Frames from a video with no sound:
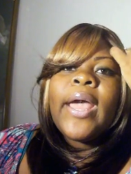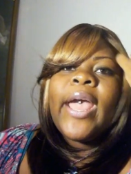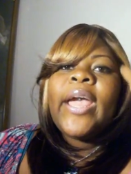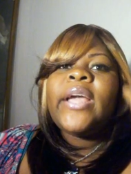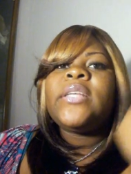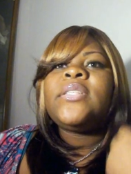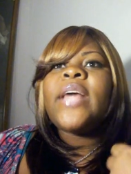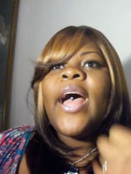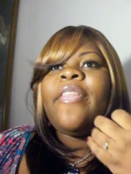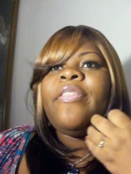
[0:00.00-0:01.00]
And
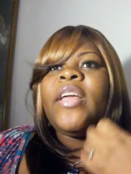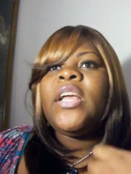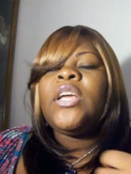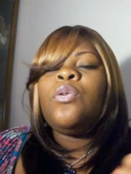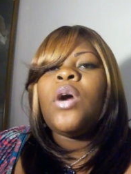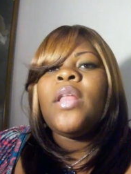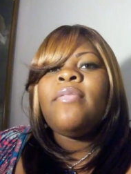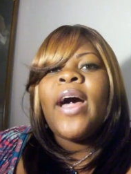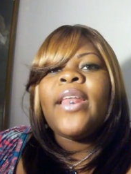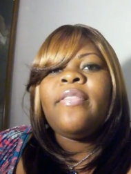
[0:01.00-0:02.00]
I think a
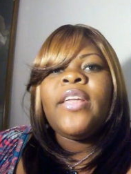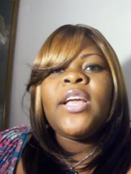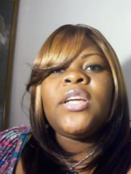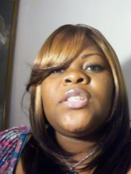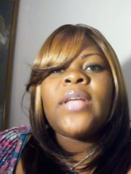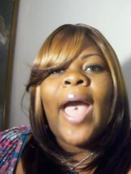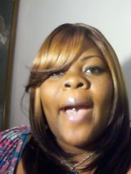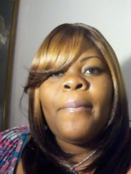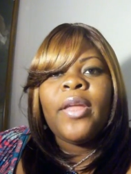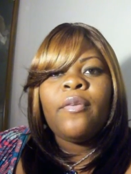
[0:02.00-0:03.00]
lot of things
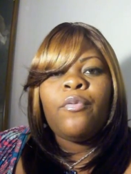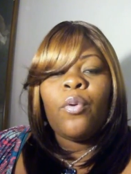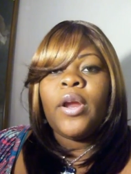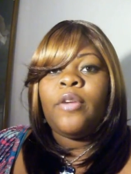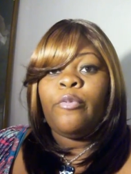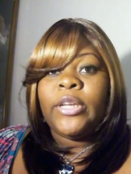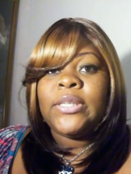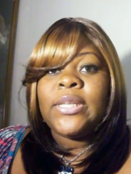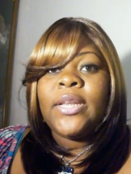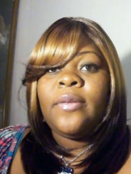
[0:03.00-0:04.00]
happen for a
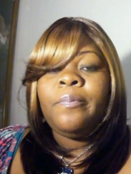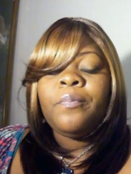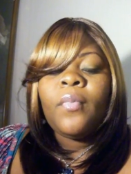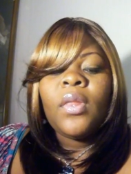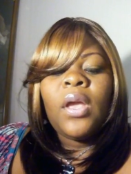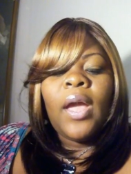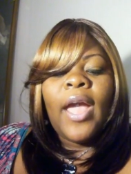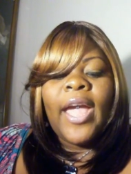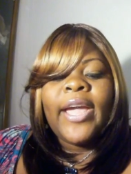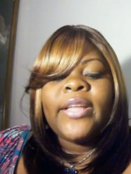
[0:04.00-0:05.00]
reason.
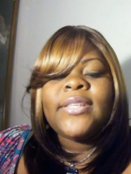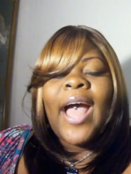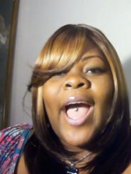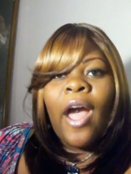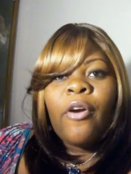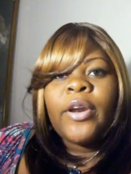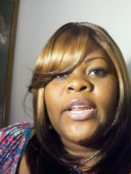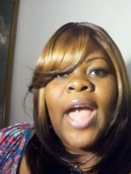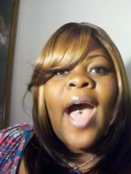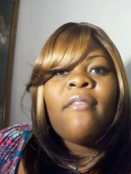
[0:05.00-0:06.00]
And I
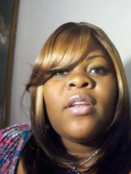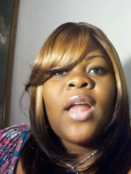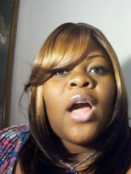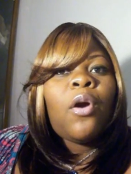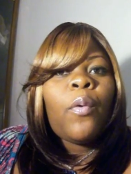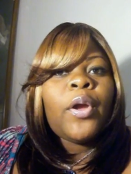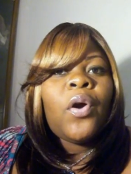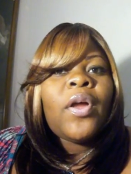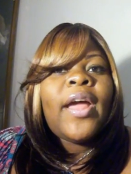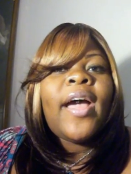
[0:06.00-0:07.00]
already have a lot going
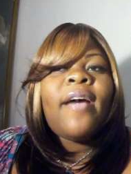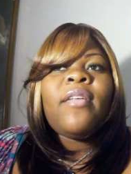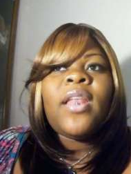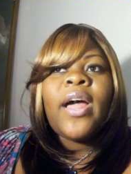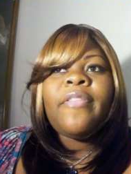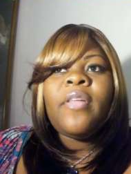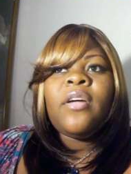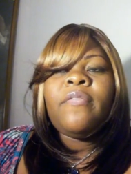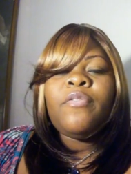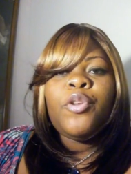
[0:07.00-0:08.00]
on. I have a lot
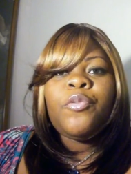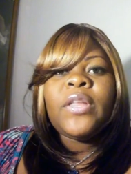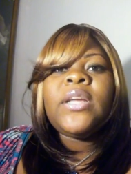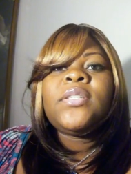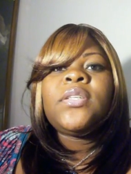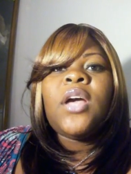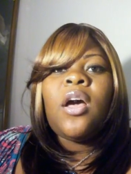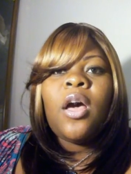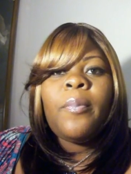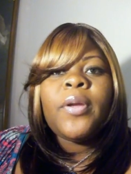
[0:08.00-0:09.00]
of new things
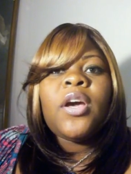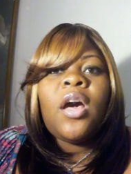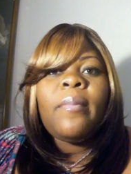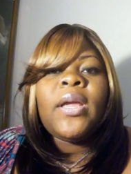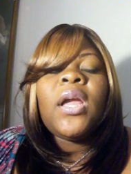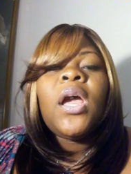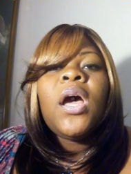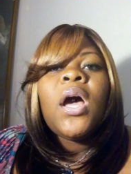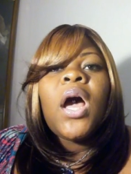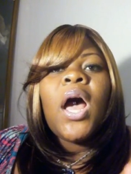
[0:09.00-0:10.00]
up and coming.
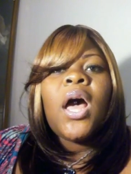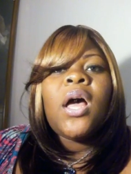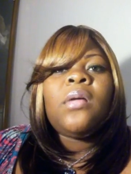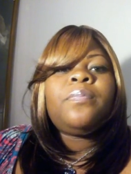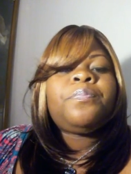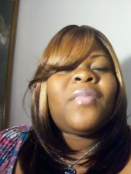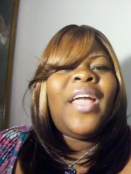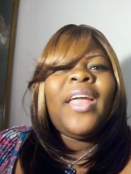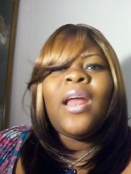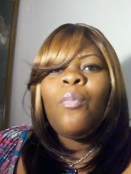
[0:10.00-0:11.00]
Um,
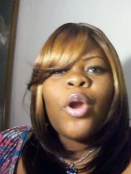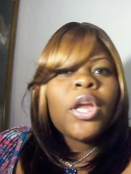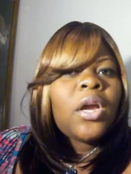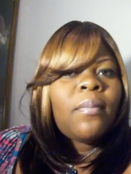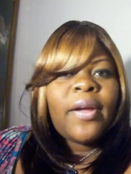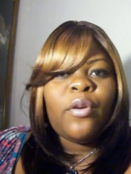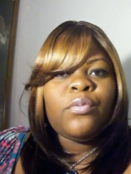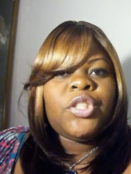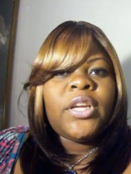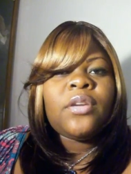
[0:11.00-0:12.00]
and I'm working on my
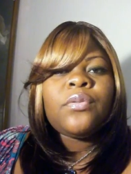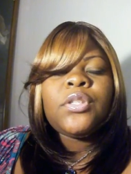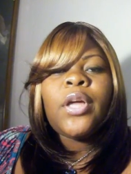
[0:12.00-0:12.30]
own channel.